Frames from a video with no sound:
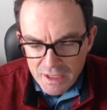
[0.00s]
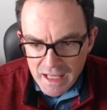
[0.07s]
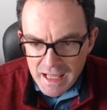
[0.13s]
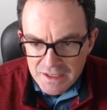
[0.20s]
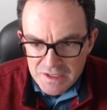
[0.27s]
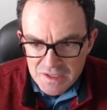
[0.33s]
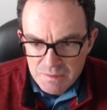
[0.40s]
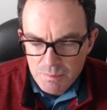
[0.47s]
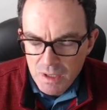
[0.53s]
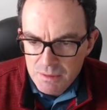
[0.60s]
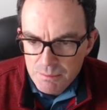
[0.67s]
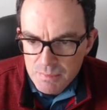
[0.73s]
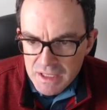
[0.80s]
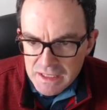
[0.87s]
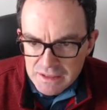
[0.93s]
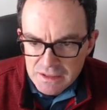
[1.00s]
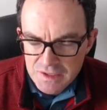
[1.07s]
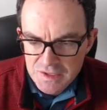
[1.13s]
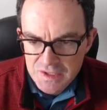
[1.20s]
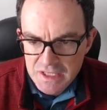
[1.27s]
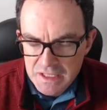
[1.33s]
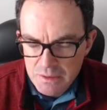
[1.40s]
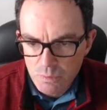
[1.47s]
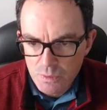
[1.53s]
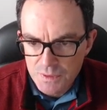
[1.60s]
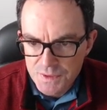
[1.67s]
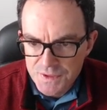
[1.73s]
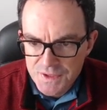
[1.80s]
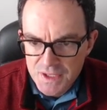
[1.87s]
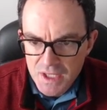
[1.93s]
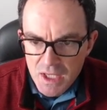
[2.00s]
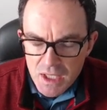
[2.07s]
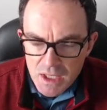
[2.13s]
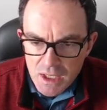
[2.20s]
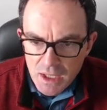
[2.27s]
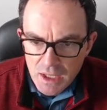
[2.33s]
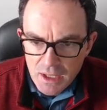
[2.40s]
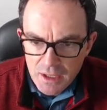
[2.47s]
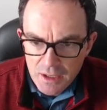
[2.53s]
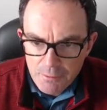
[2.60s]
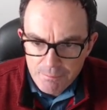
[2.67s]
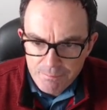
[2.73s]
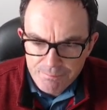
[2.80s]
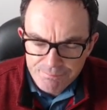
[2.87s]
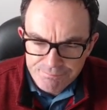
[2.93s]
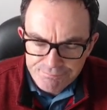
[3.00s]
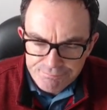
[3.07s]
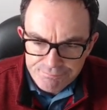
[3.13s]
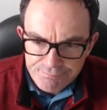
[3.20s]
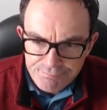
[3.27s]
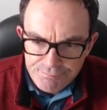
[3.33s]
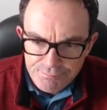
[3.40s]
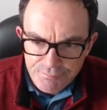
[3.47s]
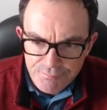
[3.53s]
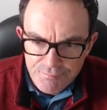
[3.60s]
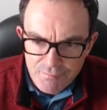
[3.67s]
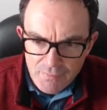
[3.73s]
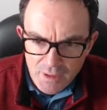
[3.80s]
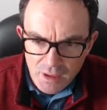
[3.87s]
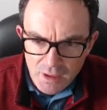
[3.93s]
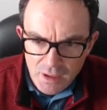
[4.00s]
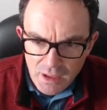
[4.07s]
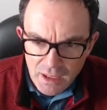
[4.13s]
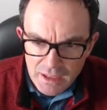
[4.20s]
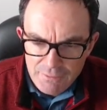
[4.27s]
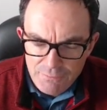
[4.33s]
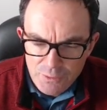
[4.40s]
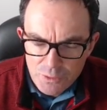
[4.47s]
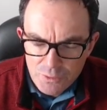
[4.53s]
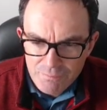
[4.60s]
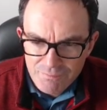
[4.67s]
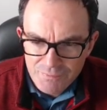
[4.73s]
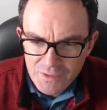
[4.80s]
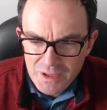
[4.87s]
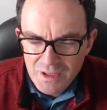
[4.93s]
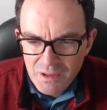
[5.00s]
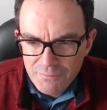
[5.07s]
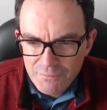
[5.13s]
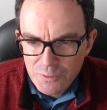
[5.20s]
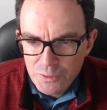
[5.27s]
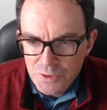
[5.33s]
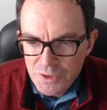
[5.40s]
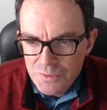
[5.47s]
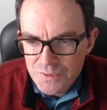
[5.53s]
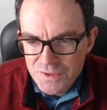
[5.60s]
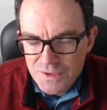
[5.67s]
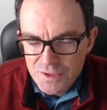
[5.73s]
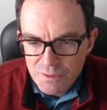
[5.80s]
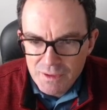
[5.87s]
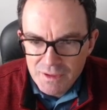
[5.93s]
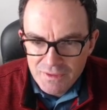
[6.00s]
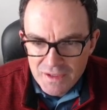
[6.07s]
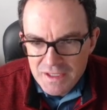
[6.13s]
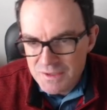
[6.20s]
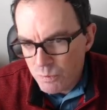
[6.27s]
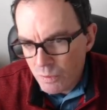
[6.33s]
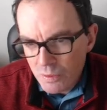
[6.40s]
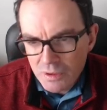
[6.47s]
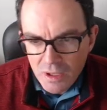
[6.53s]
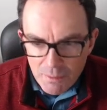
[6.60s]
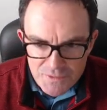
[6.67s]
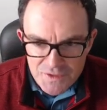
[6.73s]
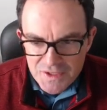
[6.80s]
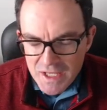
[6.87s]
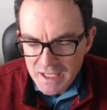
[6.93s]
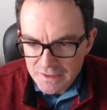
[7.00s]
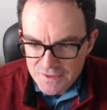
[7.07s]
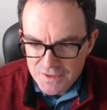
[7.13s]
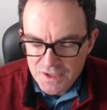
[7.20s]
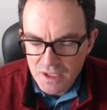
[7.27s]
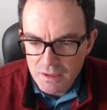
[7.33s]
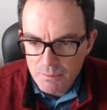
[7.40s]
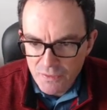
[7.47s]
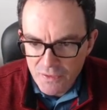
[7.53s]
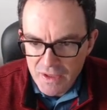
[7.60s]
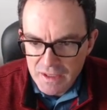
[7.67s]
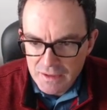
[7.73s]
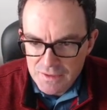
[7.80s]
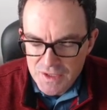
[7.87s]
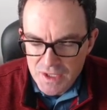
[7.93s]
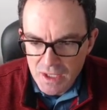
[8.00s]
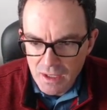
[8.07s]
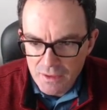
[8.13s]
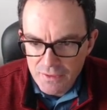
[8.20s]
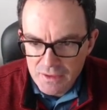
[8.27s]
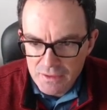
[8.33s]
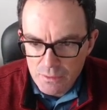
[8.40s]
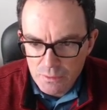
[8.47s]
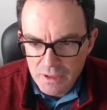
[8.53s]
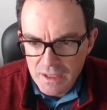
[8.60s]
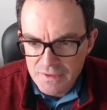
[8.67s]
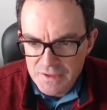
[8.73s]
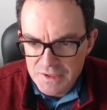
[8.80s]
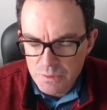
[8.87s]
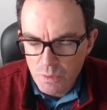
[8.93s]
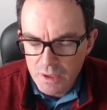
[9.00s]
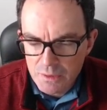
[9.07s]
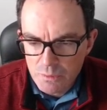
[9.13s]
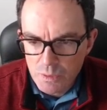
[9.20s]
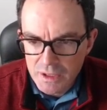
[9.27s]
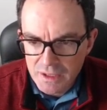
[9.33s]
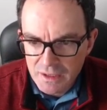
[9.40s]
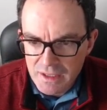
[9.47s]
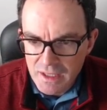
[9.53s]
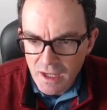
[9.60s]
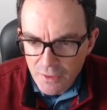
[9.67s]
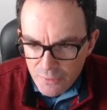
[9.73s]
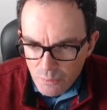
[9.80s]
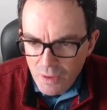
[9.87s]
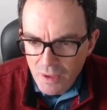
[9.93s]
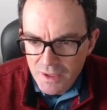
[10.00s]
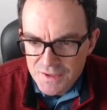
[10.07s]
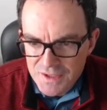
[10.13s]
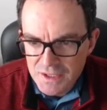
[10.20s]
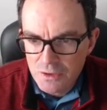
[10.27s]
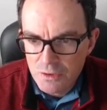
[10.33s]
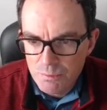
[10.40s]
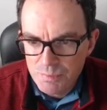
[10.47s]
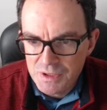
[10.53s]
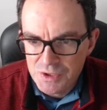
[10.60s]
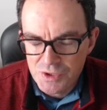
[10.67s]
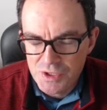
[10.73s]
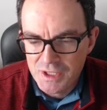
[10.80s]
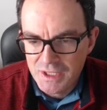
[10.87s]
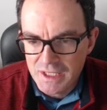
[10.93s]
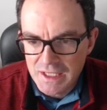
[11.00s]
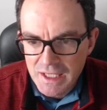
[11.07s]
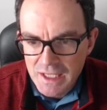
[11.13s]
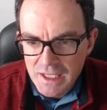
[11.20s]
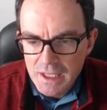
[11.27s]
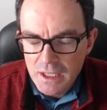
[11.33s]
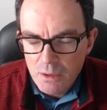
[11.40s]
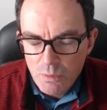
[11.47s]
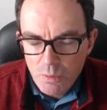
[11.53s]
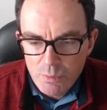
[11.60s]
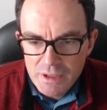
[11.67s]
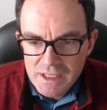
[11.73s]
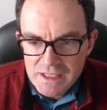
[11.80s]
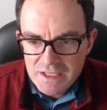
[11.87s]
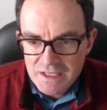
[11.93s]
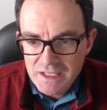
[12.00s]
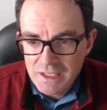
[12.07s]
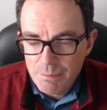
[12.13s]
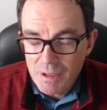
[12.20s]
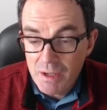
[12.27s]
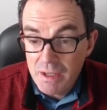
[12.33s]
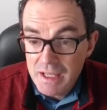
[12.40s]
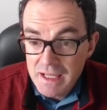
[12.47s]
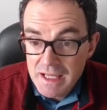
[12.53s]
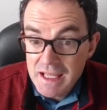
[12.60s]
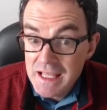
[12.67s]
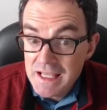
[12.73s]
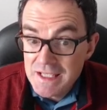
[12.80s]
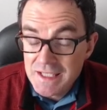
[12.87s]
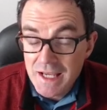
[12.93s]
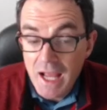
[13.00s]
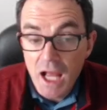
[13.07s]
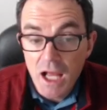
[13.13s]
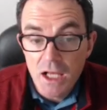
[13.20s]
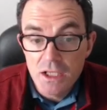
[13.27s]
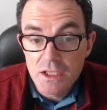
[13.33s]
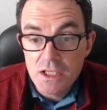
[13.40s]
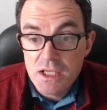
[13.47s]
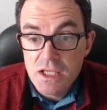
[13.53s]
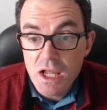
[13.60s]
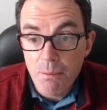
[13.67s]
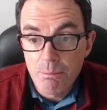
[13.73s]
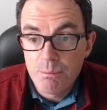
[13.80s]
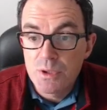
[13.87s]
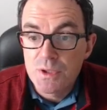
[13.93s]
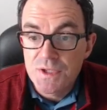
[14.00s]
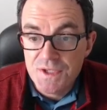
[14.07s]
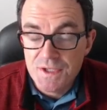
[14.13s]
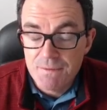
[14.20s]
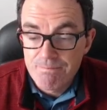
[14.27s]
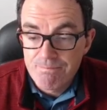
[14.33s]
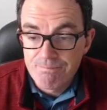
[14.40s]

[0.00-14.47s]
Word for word: an X might mean in a sequence. Um, and if you're, you know, if you're used to doing these what comes next type things, I think you'll get this quite quickly. Otherwise, it could be tricky. What we need to think about here is numbers.